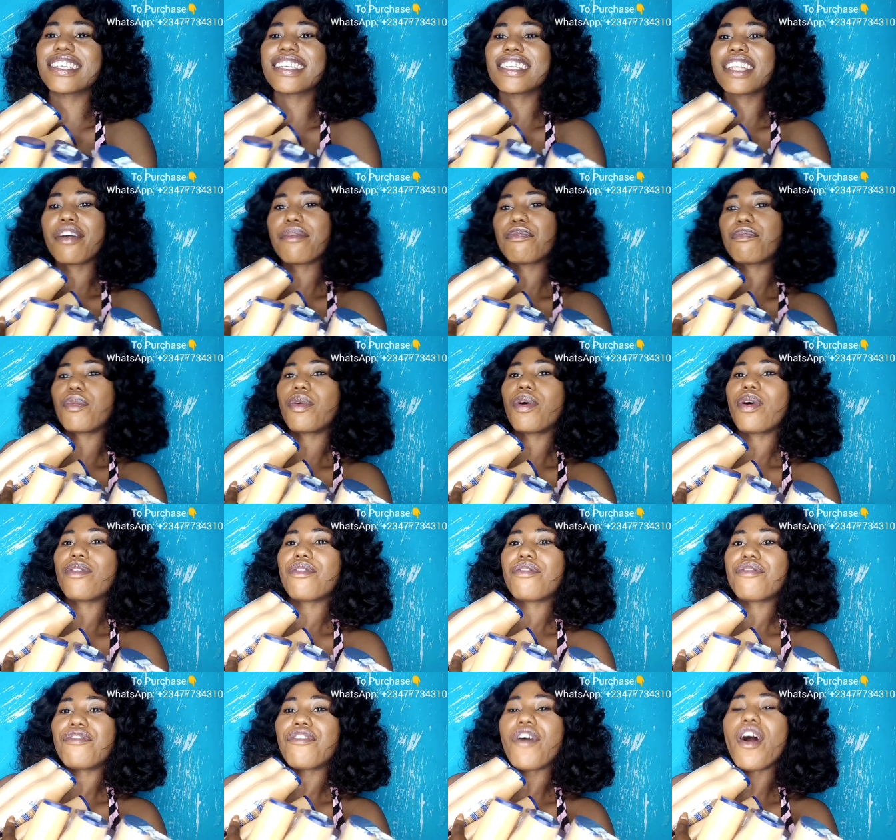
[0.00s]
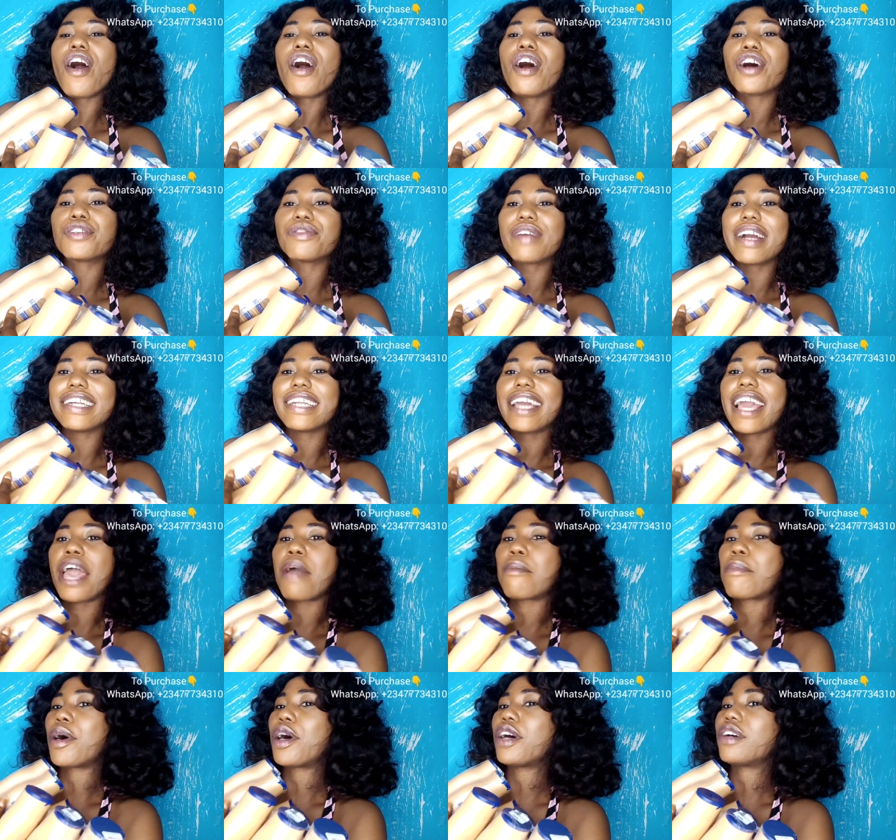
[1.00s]
in a 400
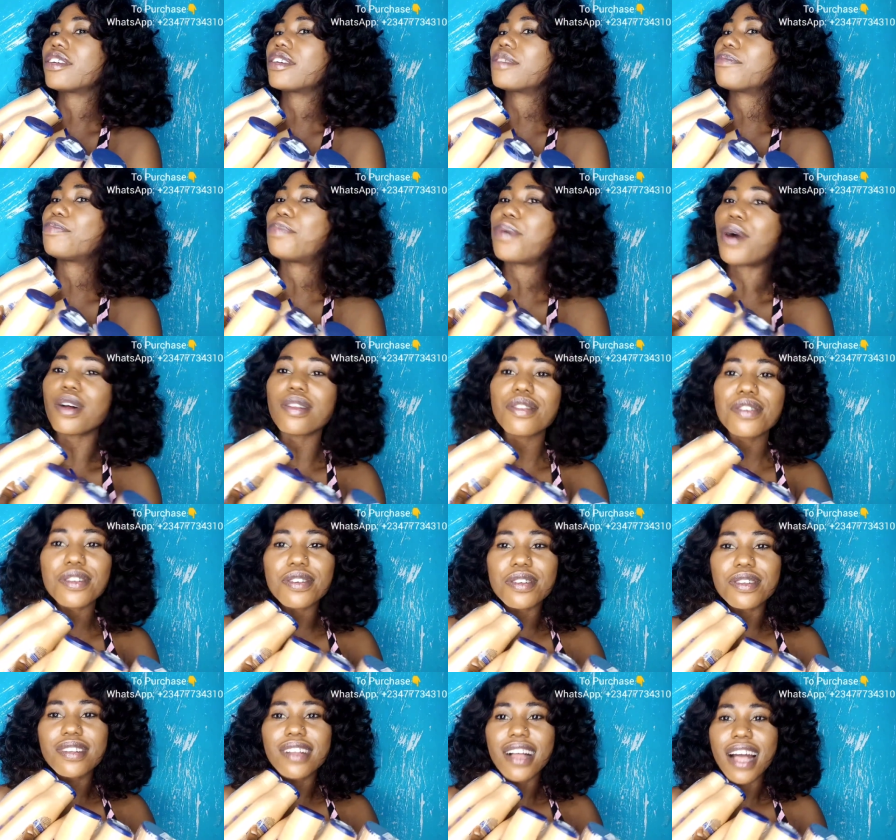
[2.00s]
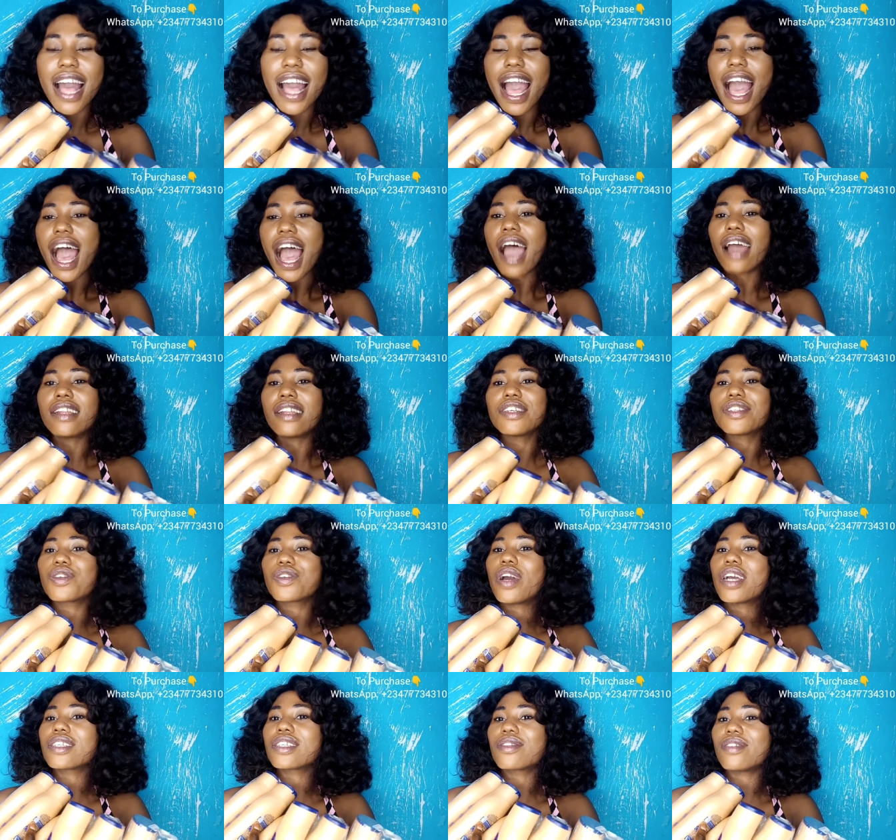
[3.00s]
ml bottle, and it's
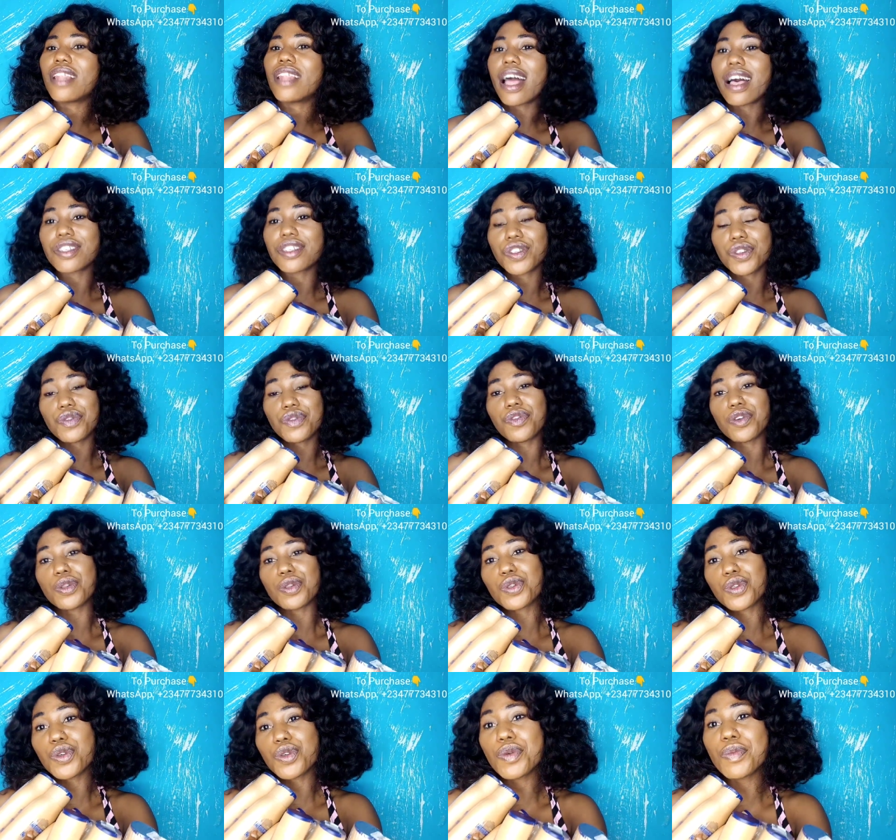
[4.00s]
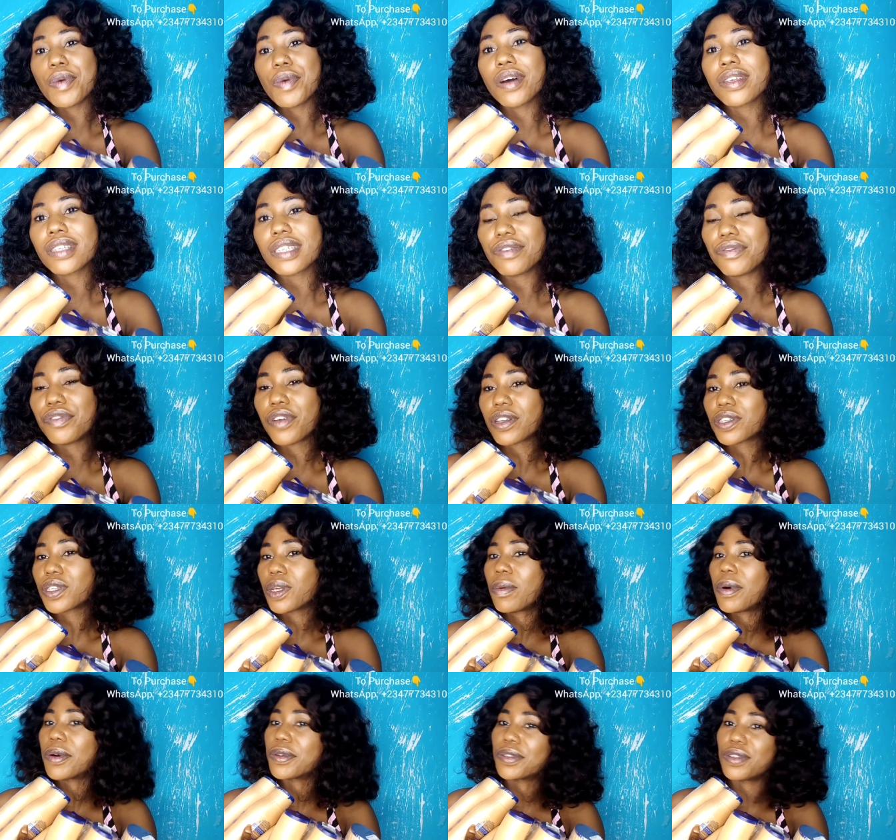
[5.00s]
going to last you for 2 months if you're
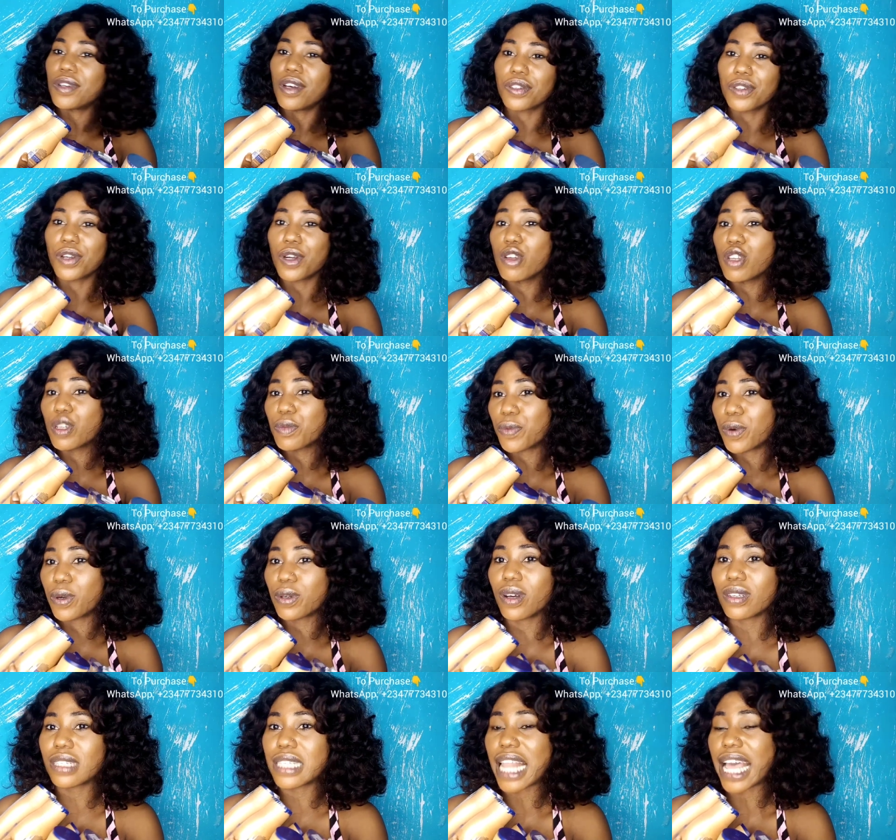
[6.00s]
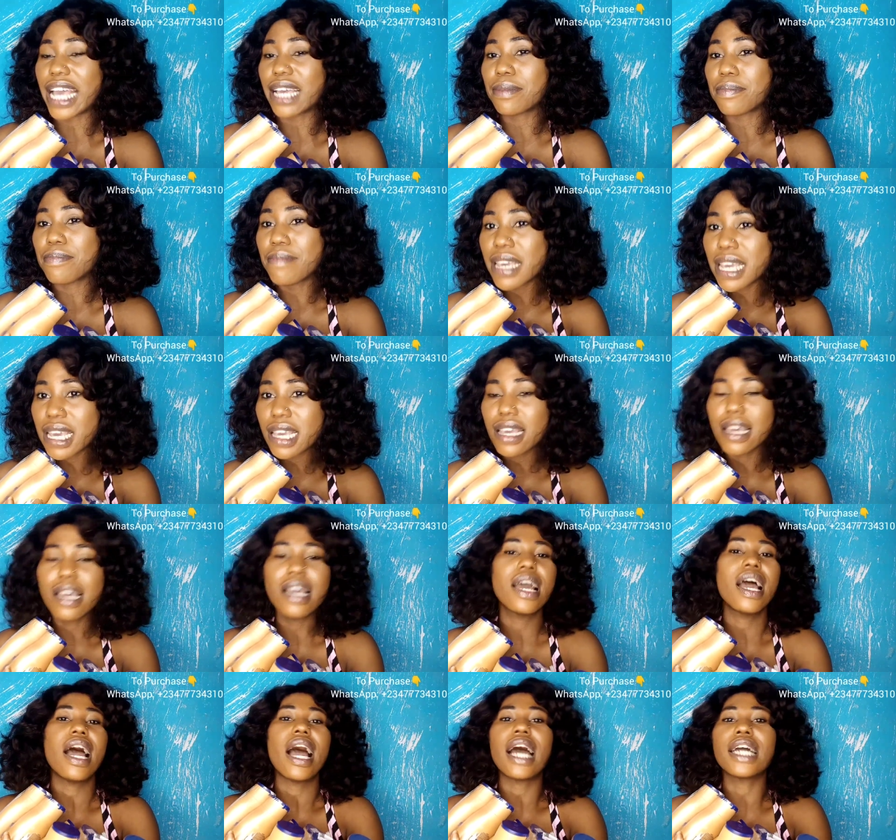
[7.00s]
someone who does not use product like me.
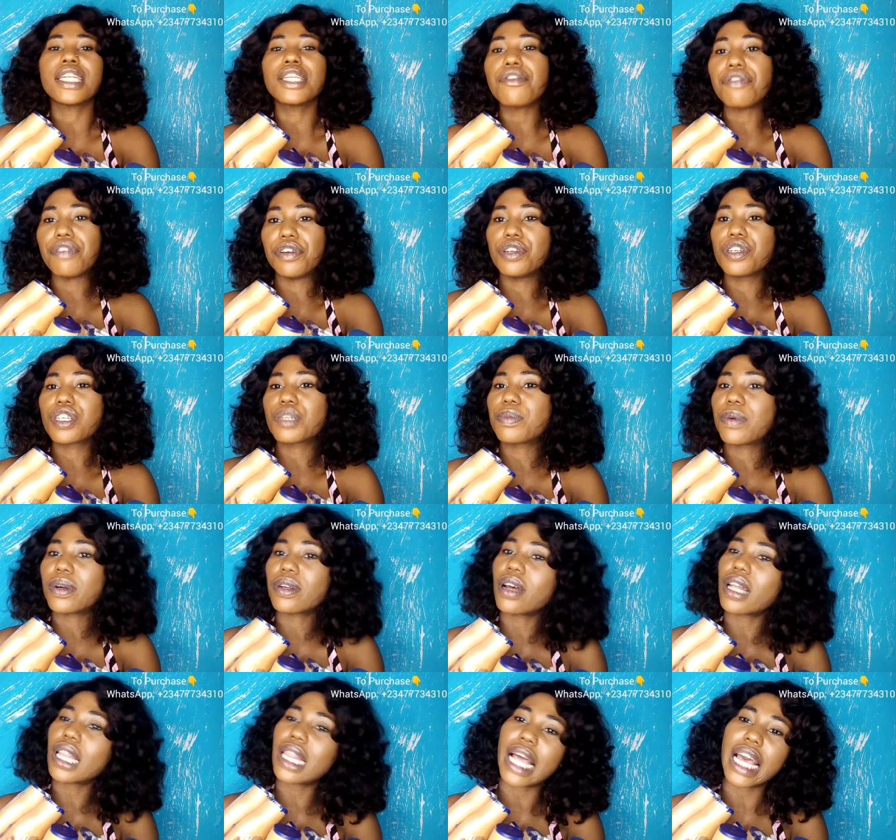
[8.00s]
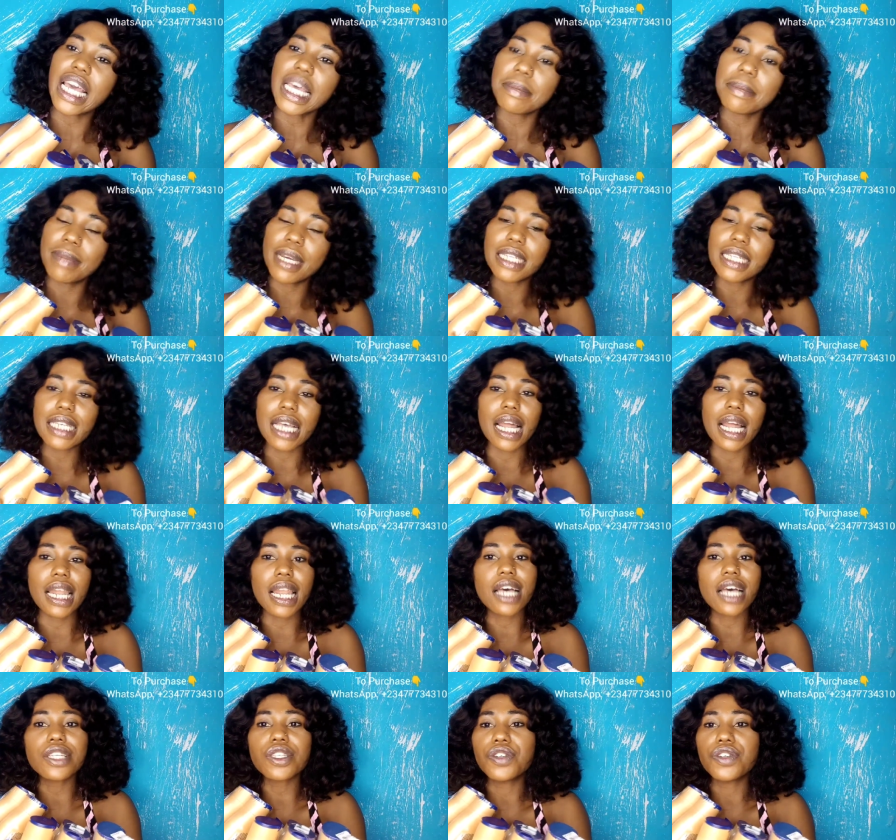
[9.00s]
And if you use product like me, it can
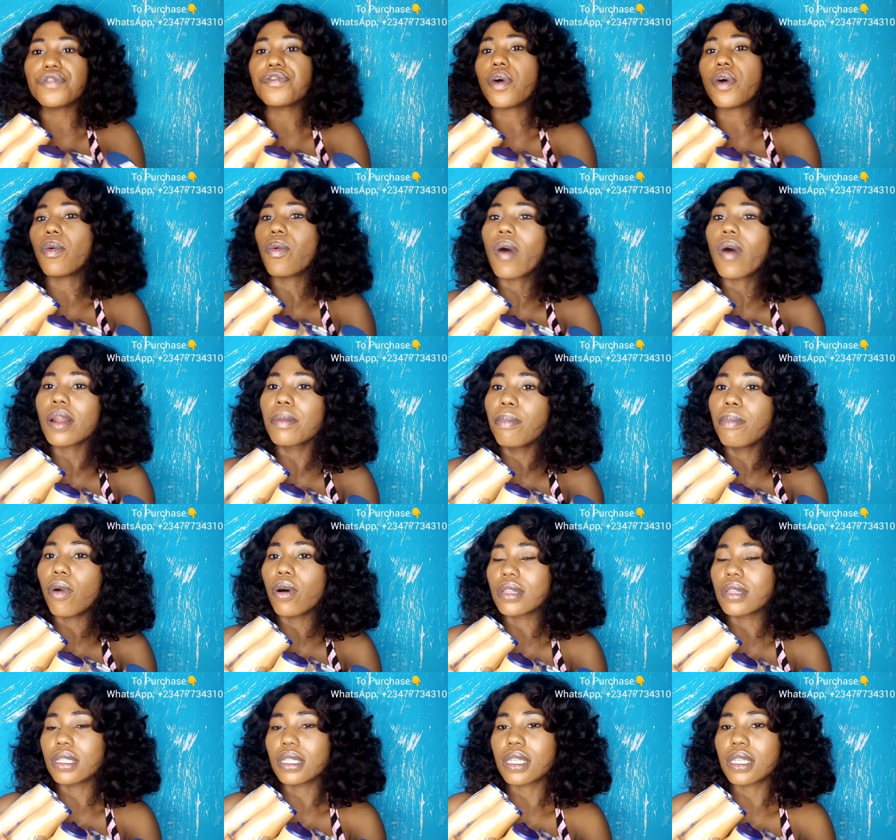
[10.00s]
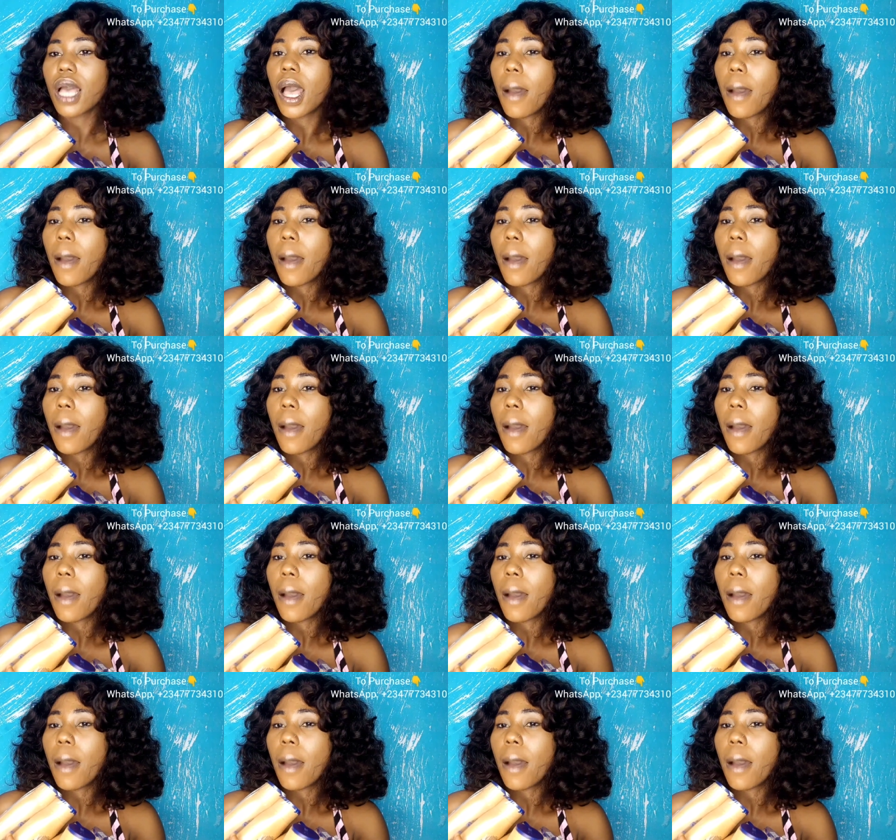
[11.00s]
last you for 1 month.